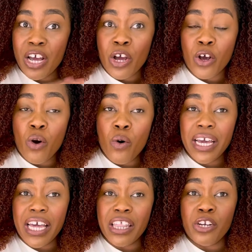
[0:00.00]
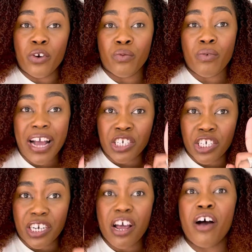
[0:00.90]
going in the
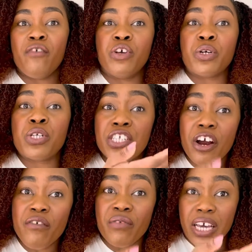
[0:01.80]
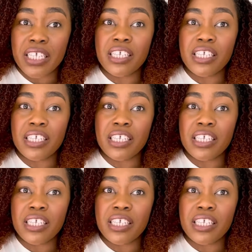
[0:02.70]
direction of your cervix